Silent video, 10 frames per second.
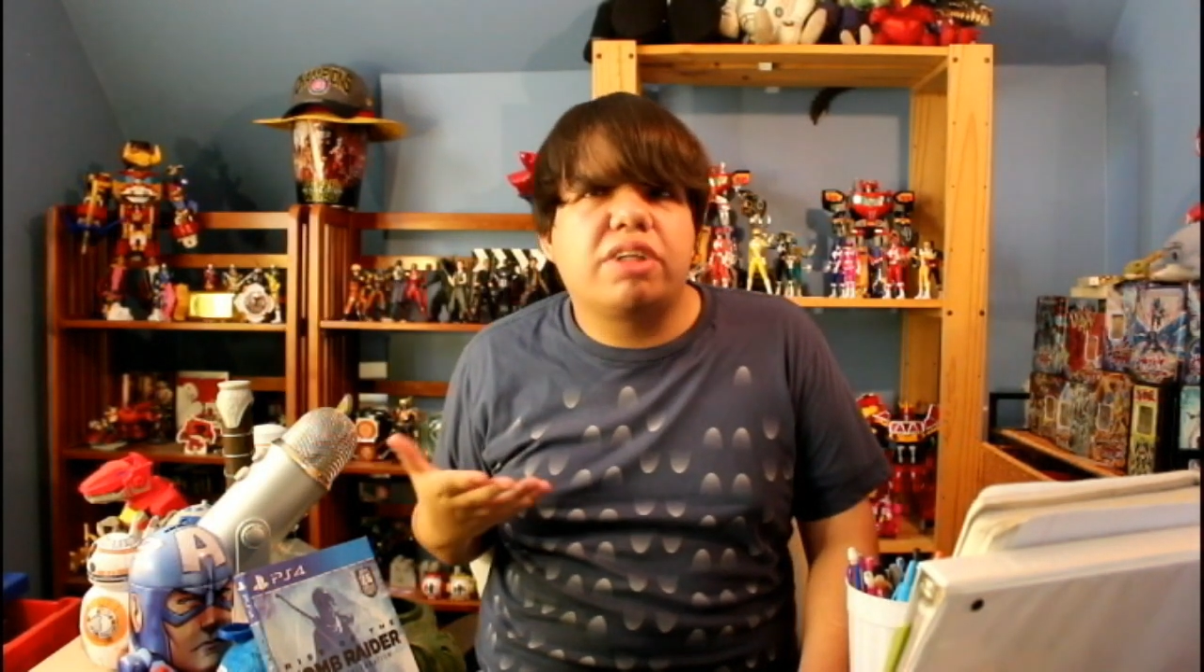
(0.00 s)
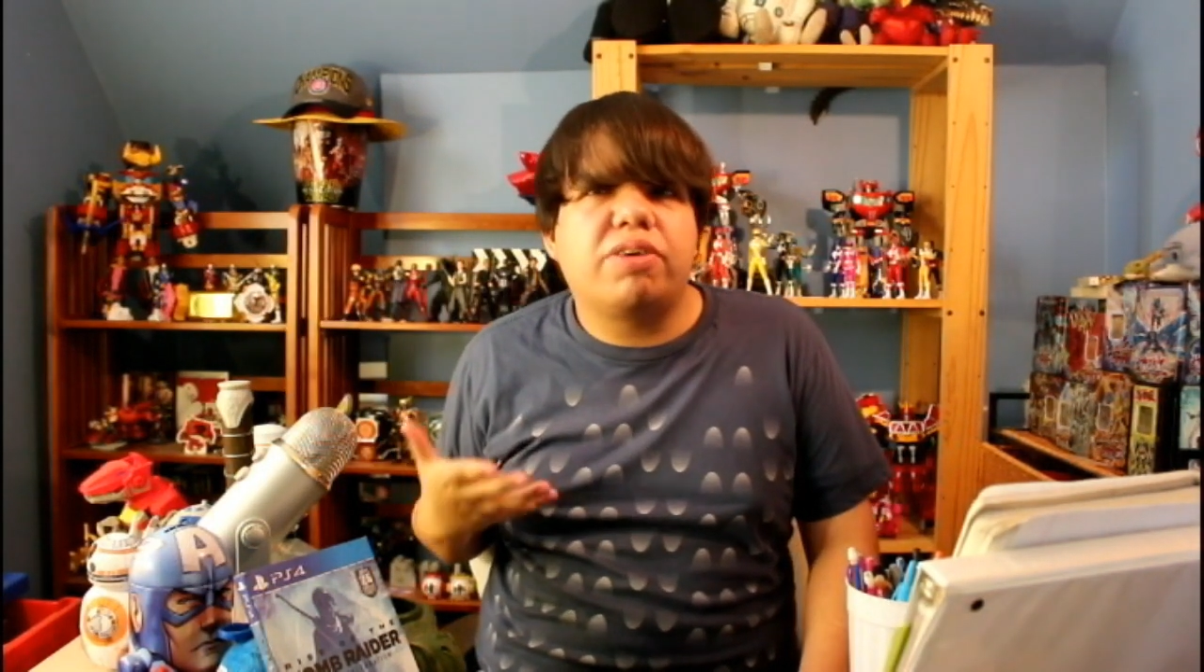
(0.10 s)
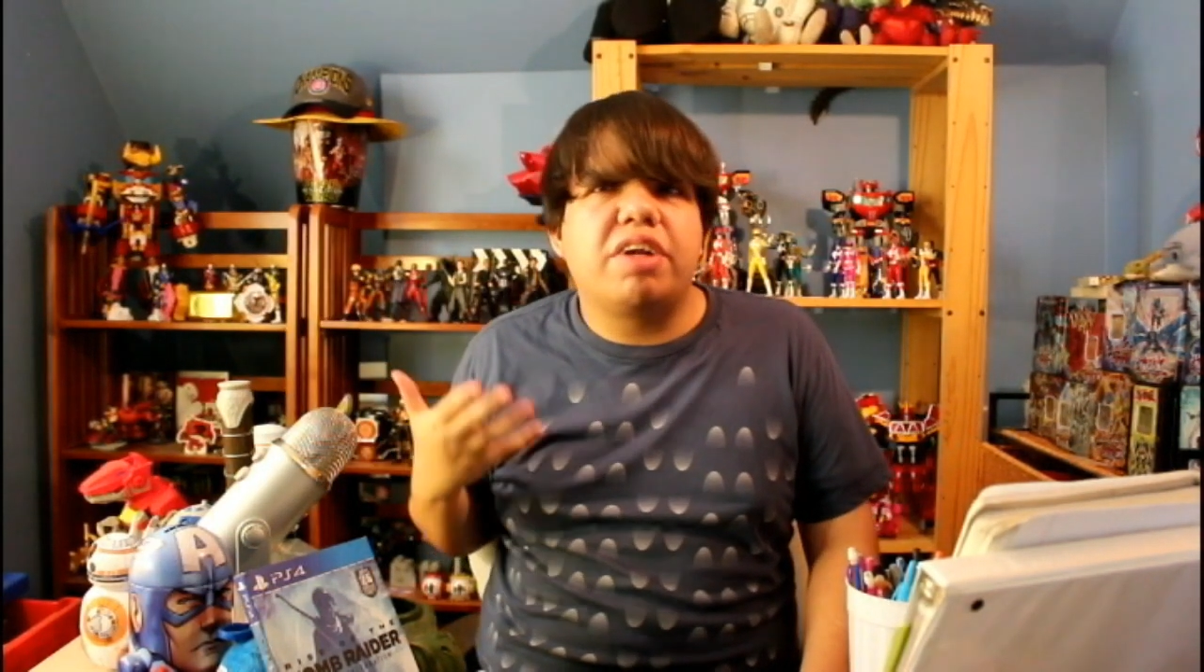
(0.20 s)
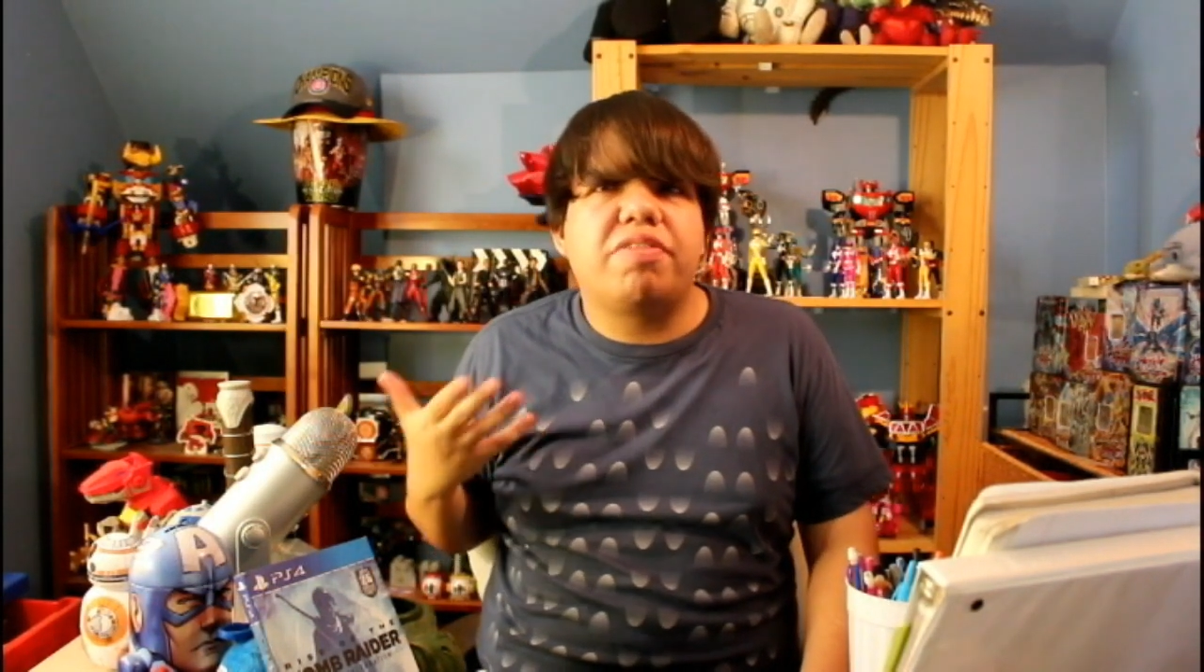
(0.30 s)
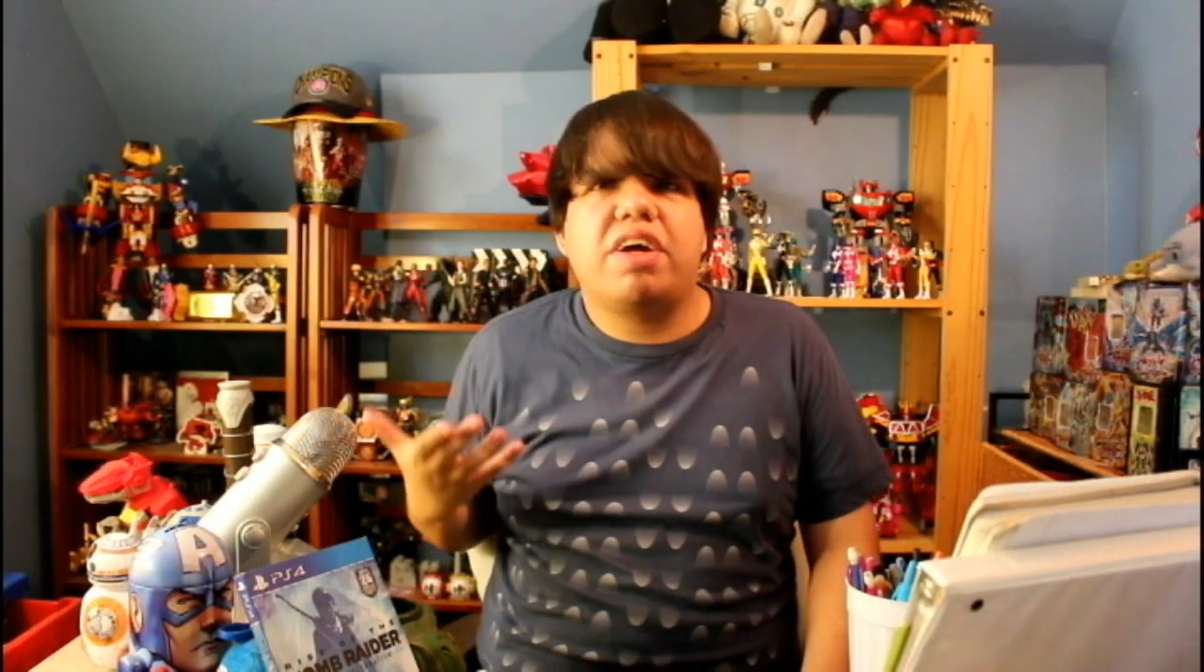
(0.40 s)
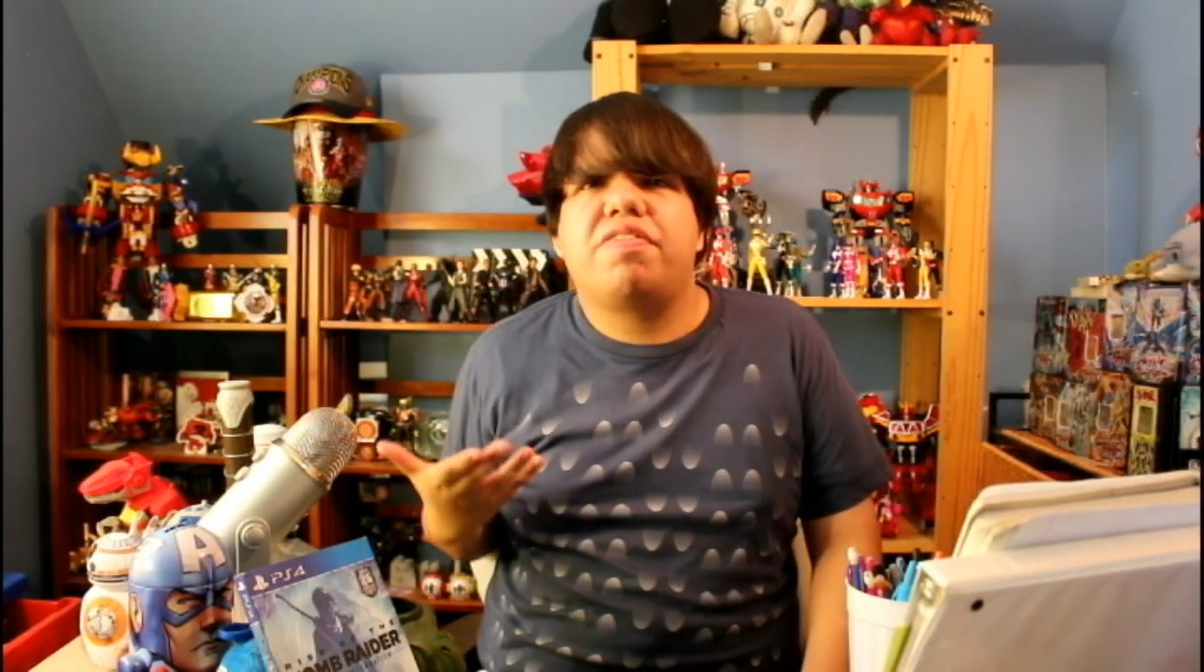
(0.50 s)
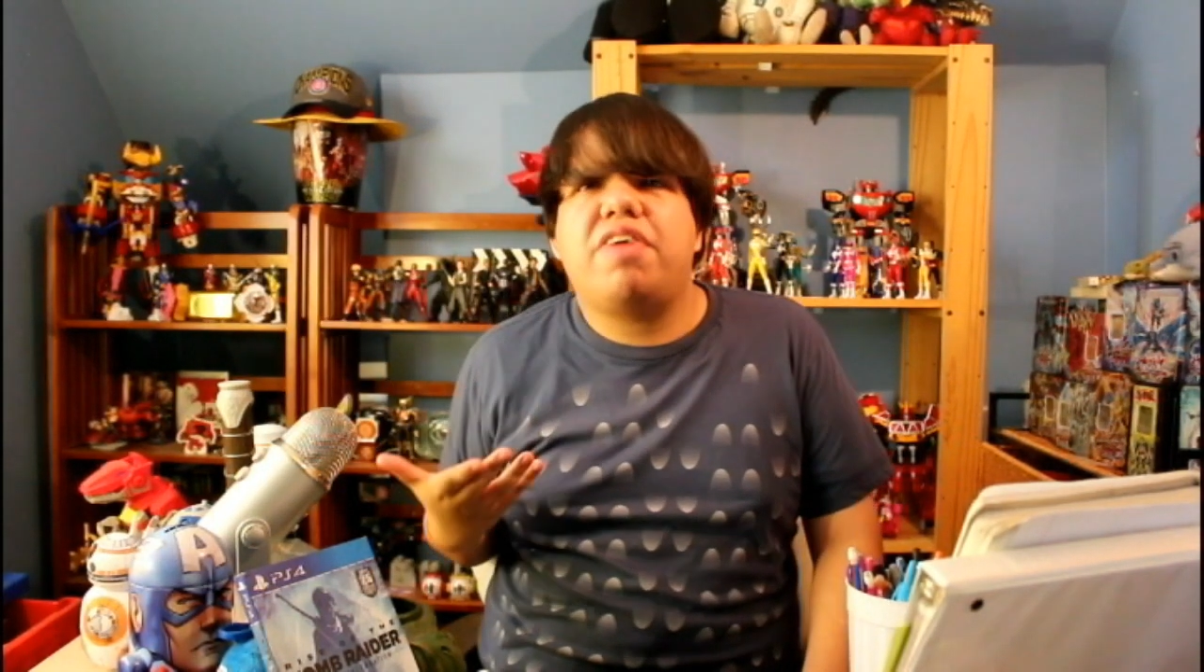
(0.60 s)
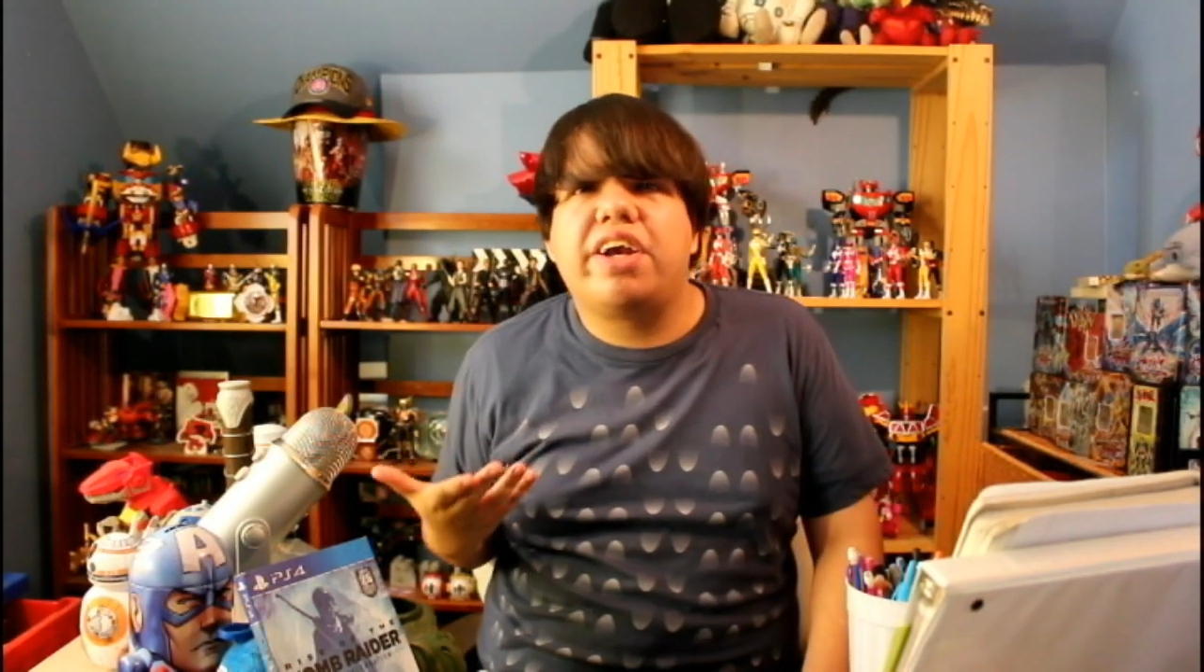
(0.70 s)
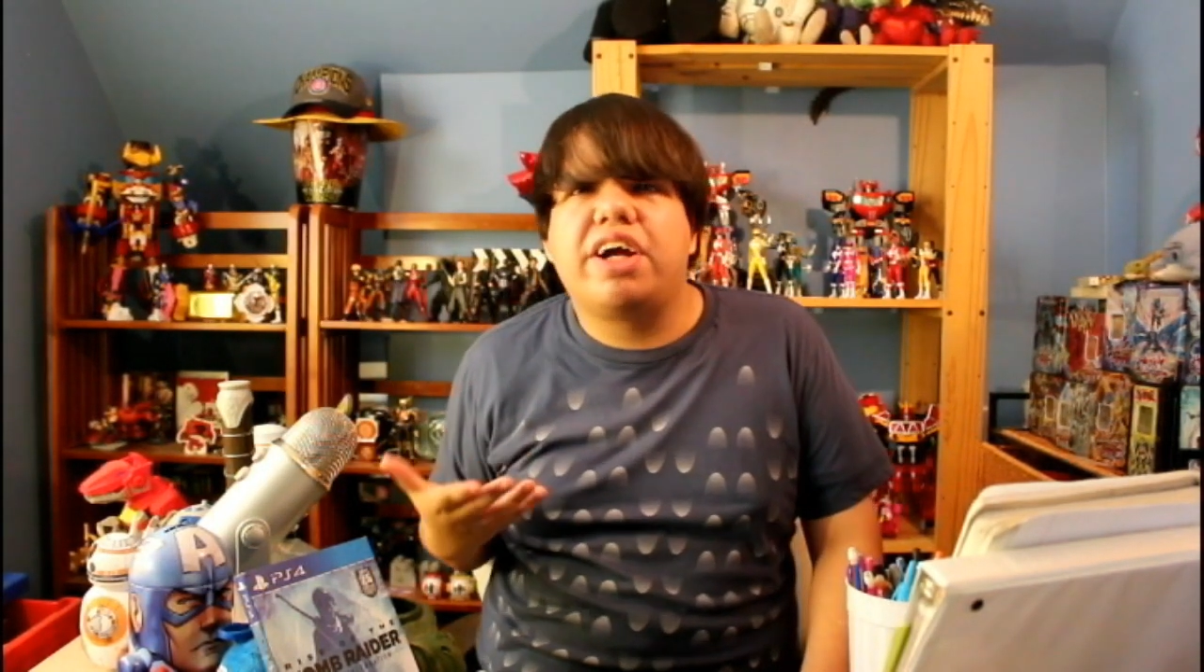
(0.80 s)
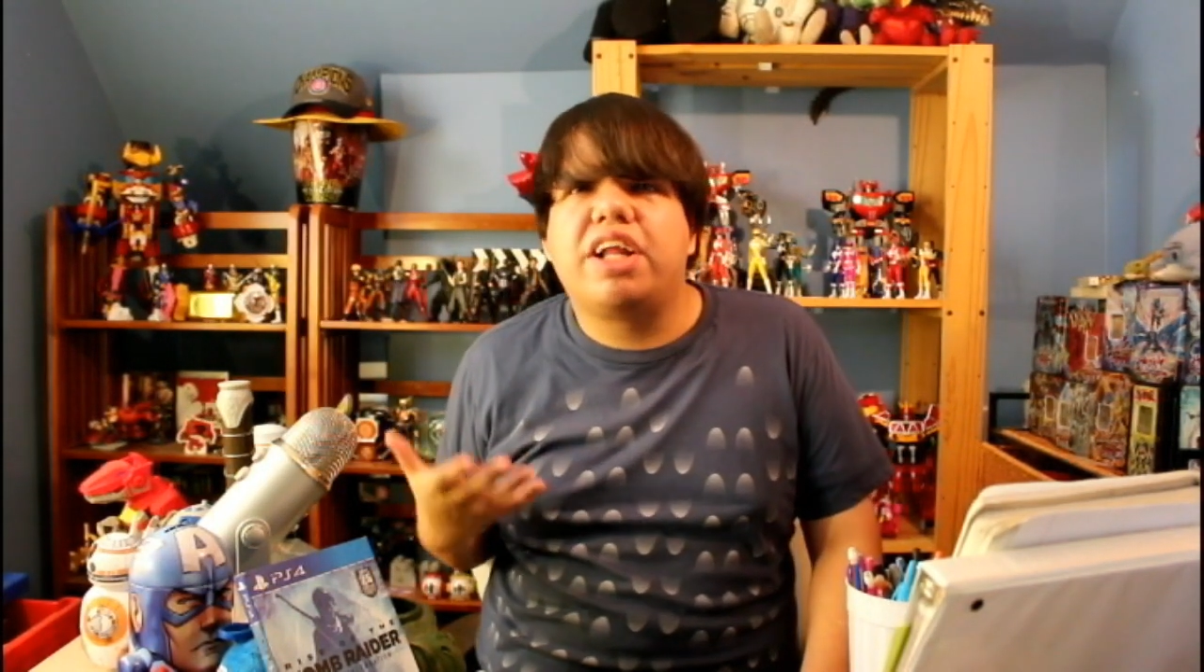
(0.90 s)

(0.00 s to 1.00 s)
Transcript: trying to find a father